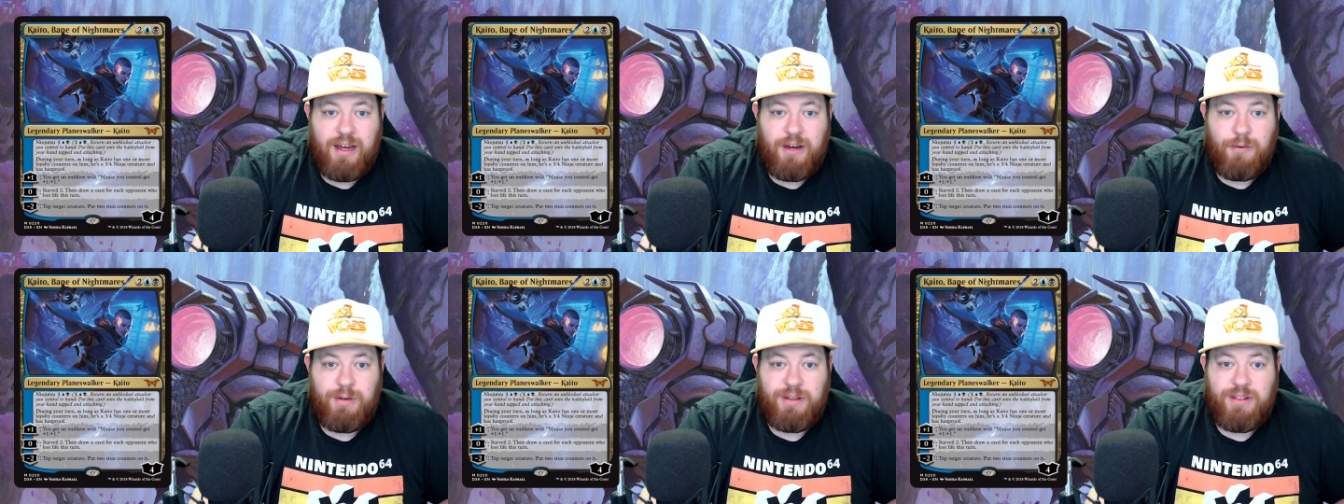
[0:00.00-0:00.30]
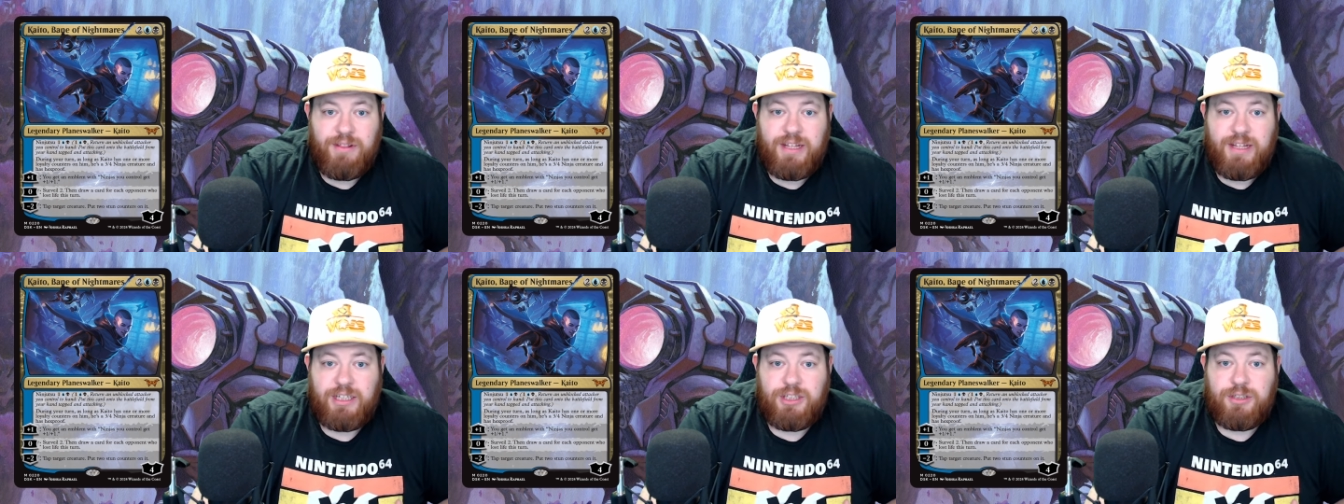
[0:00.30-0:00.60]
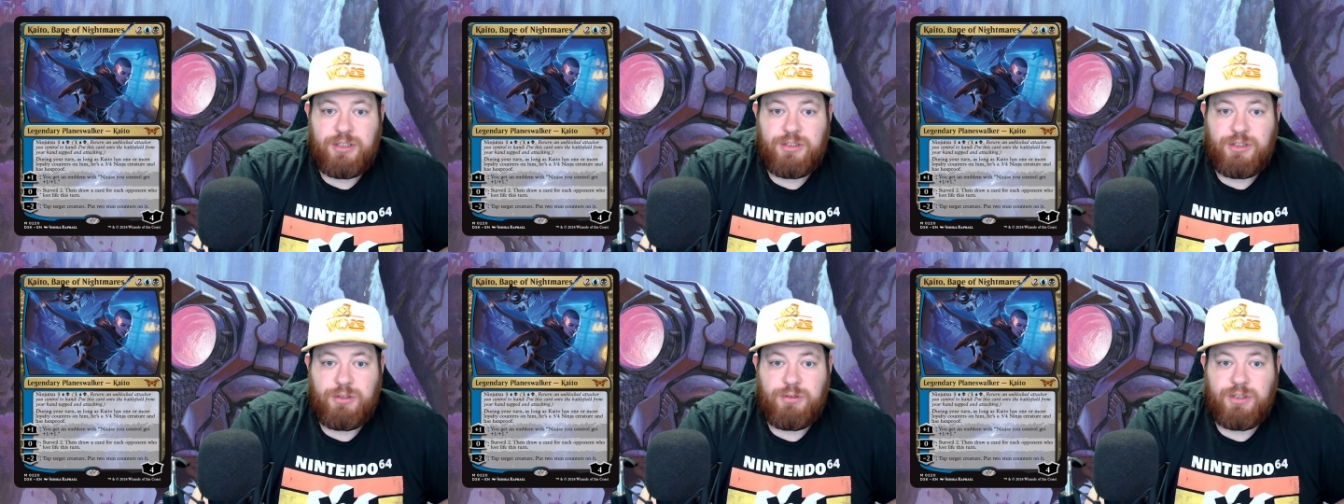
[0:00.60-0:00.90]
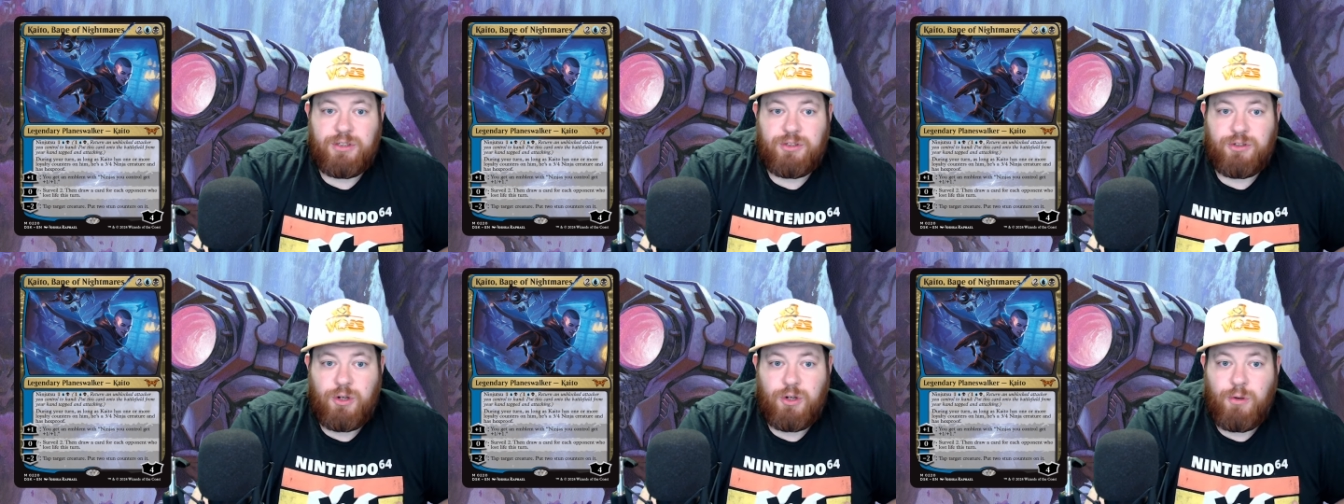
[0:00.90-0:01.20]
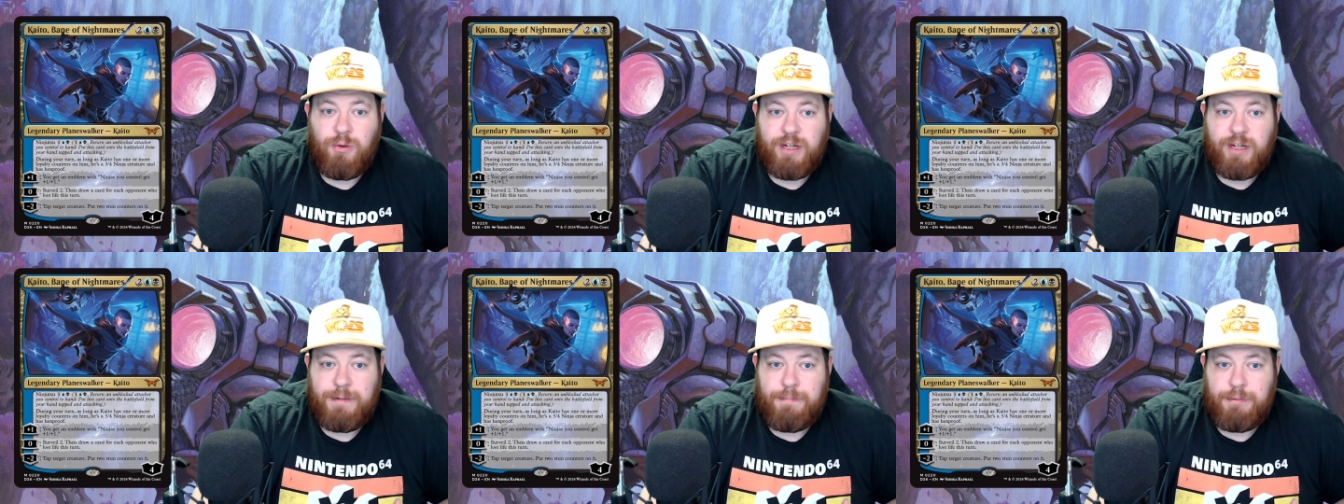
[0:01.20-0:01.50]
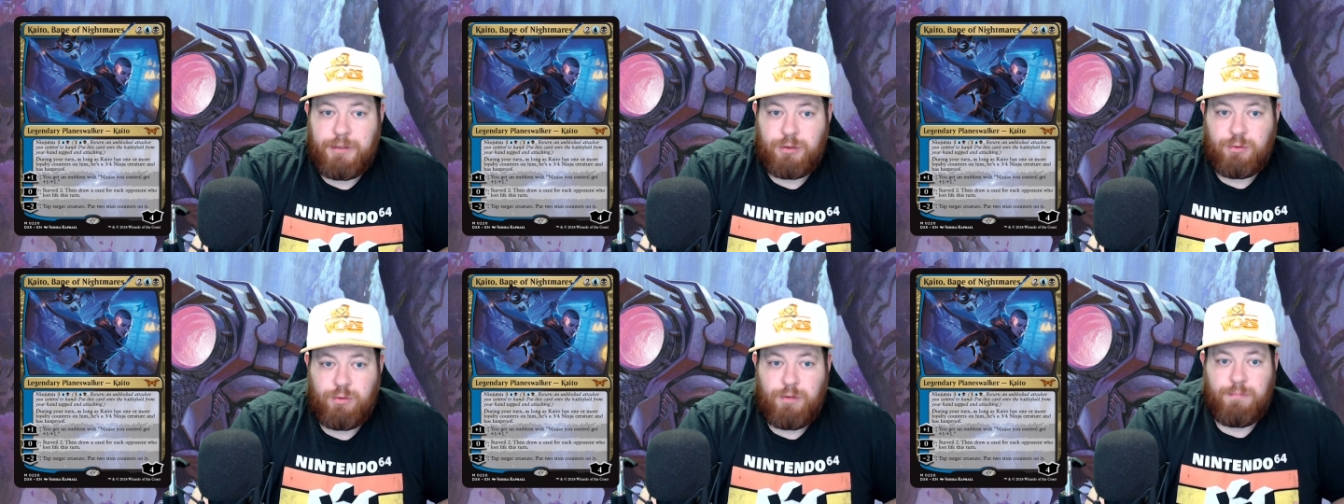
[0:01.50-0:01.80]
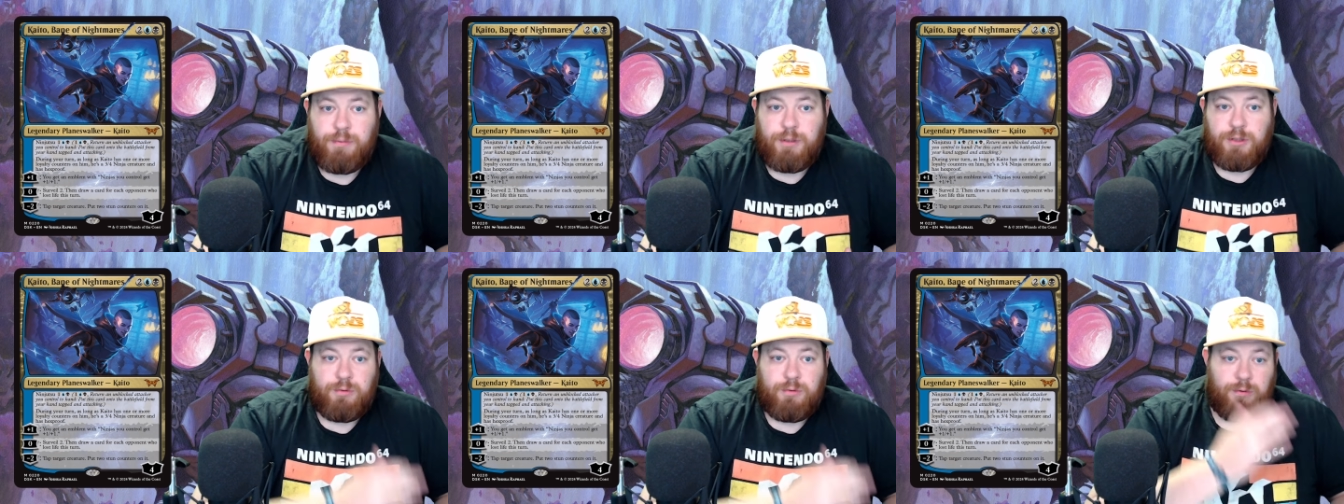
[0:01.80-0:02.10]
With ninjas you control, get
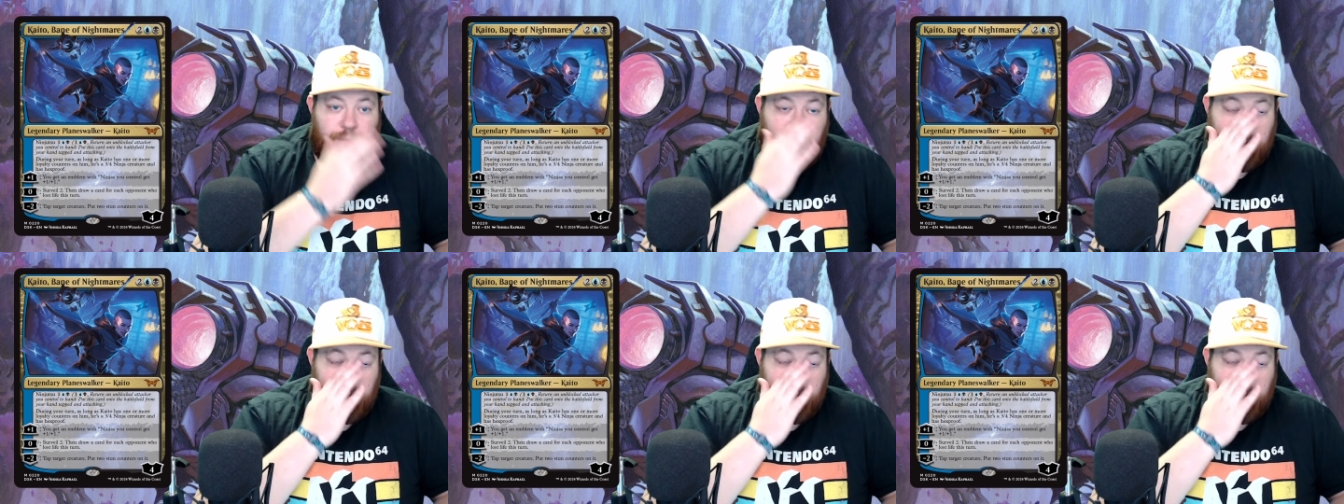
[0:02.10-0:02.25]
+1/+1.